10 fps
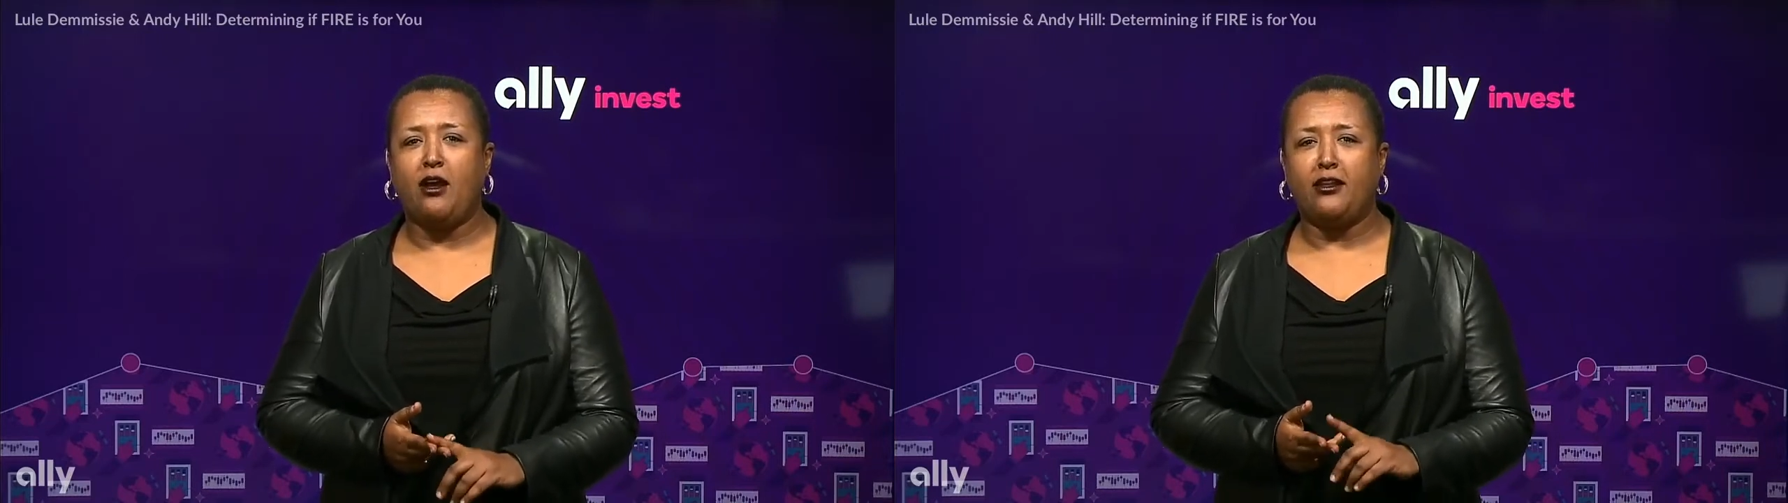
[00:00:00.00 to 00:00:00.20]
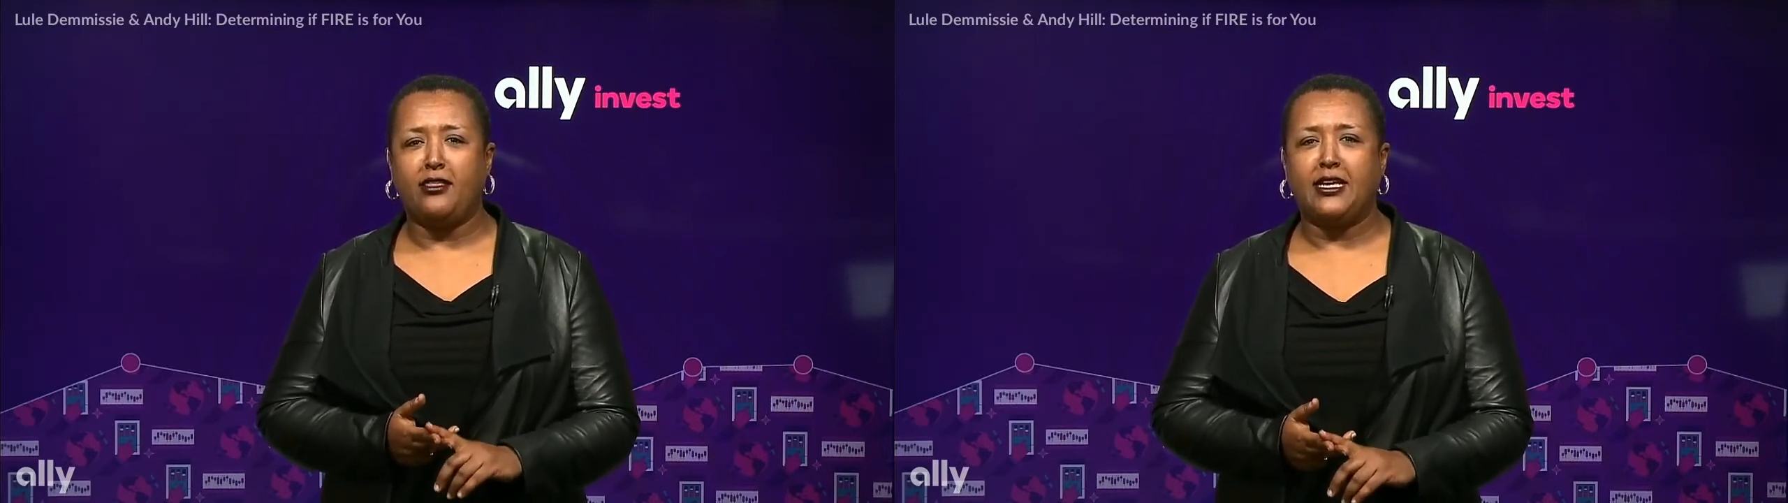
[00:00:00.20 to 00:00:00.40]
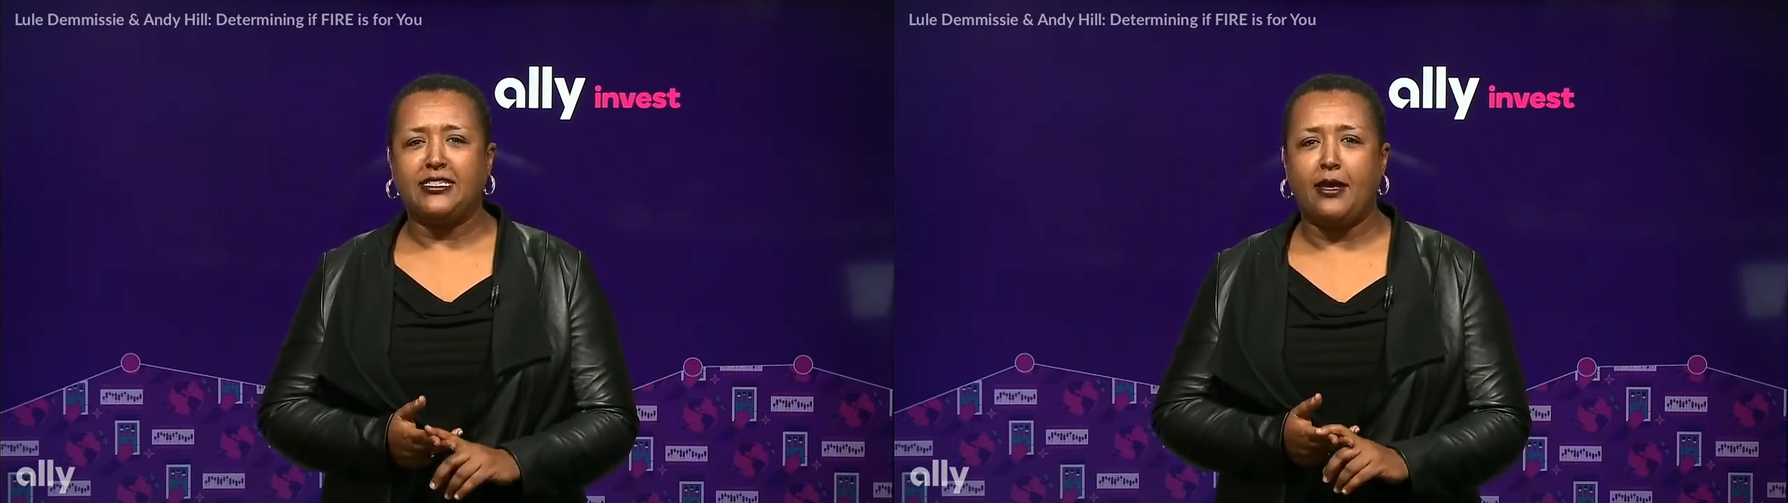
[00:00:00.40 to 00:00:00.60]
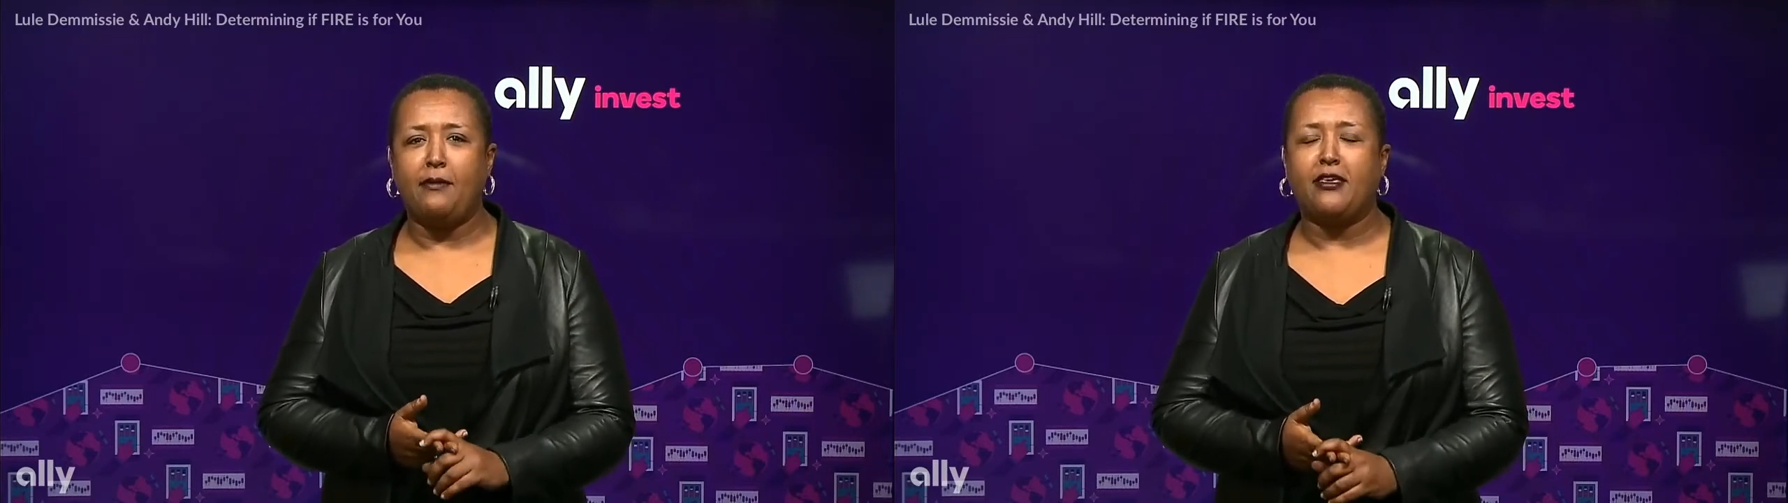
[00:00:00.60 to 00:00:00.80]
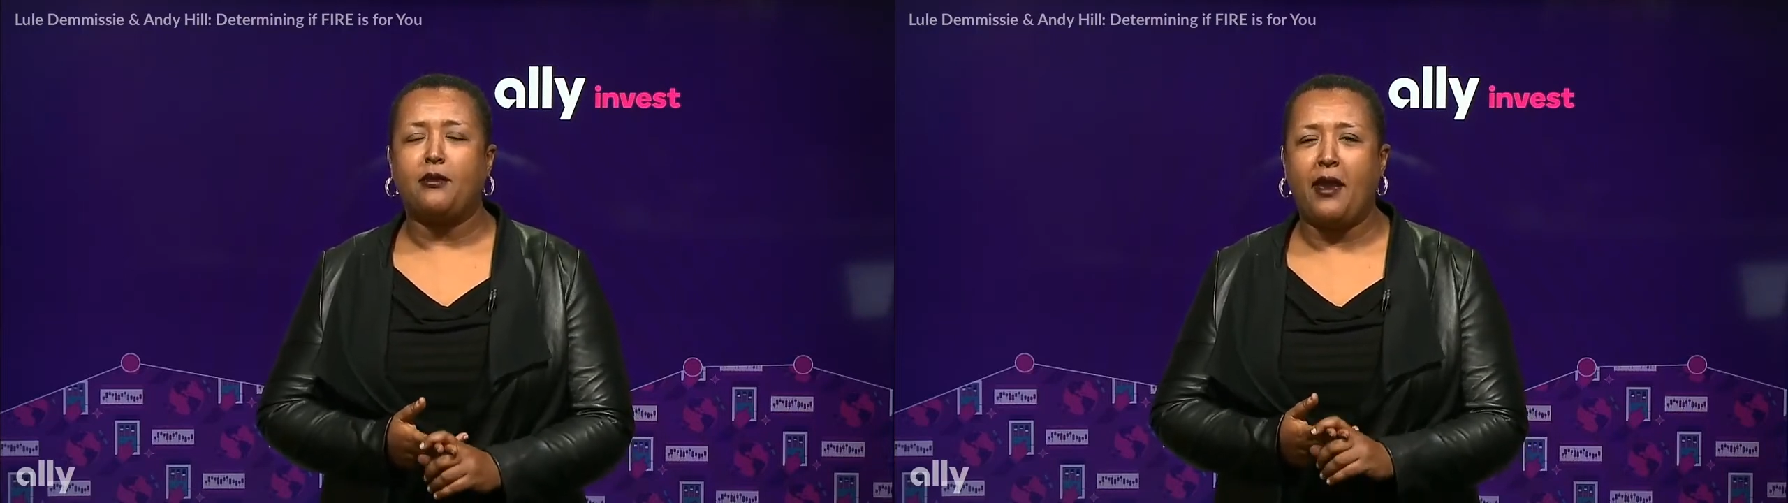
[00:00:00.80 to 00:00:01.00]
on things that
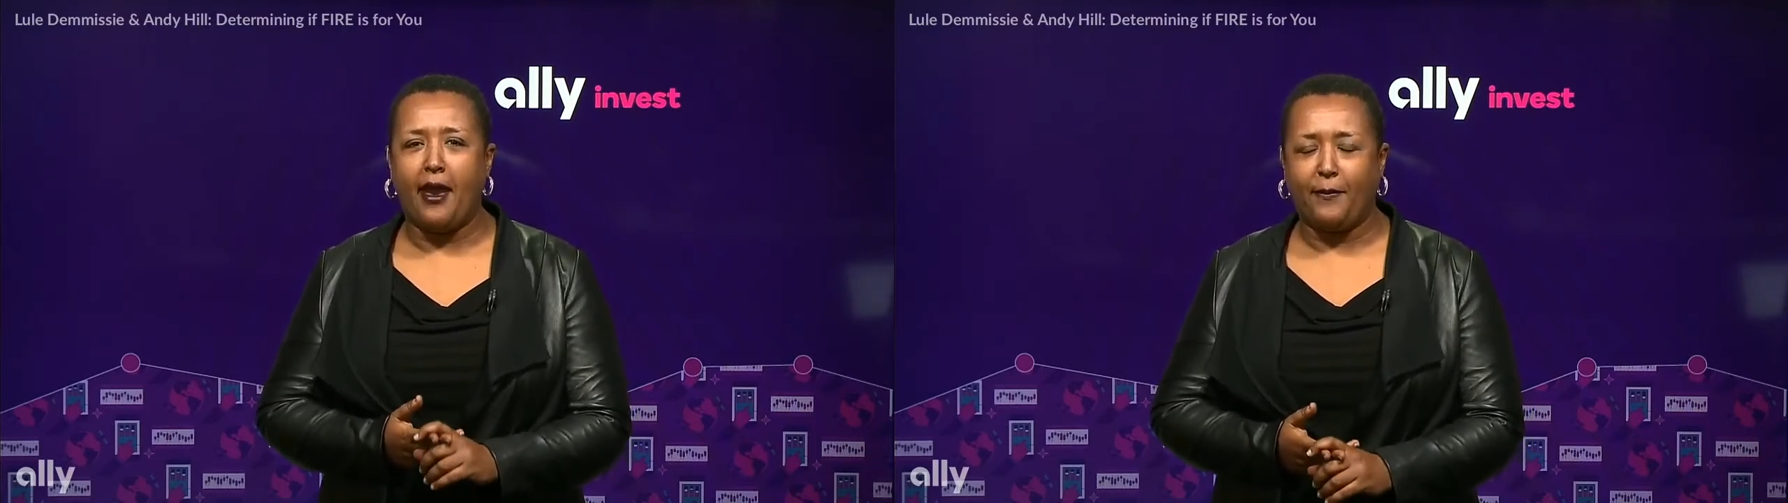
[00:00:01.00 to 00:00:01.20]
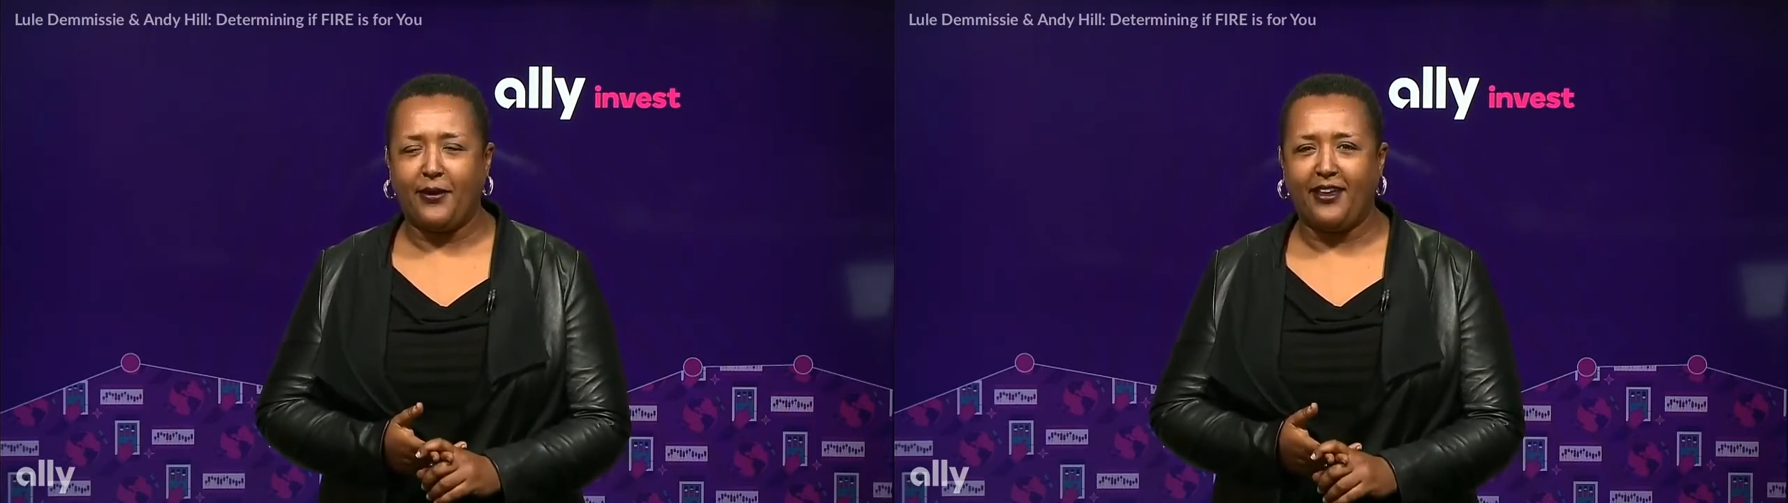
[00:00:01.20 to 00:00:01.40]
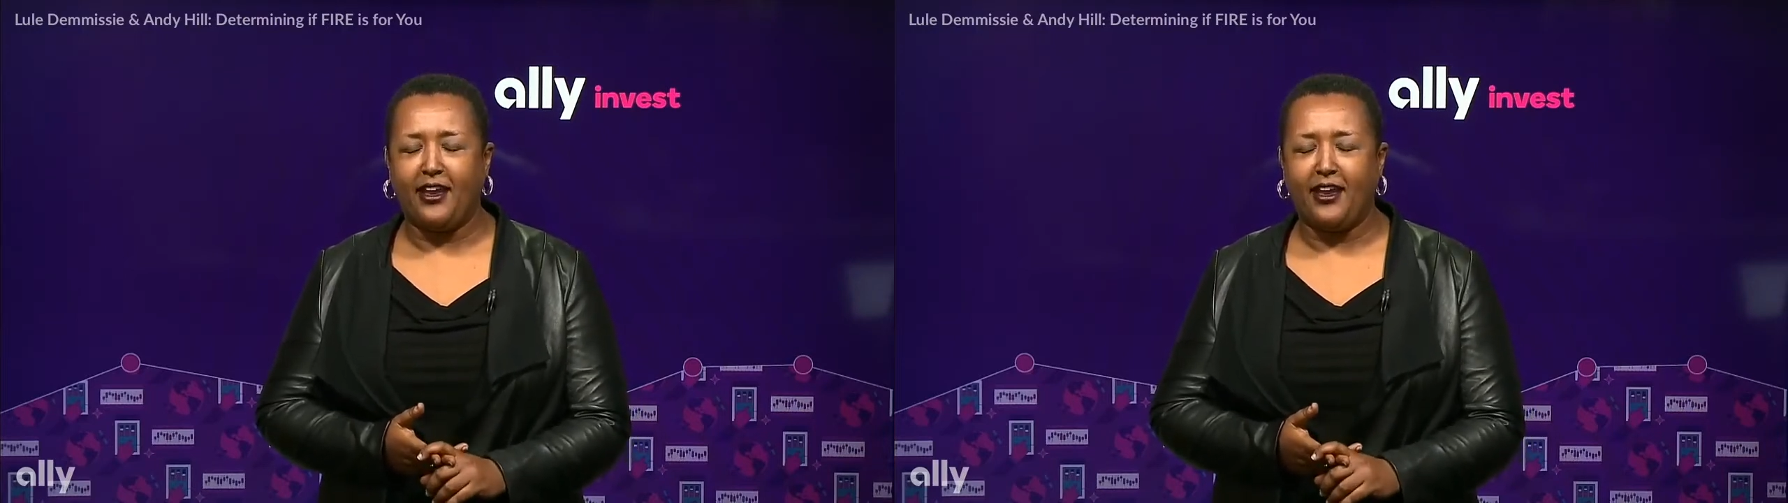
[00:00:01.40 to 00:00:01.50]
make them happy.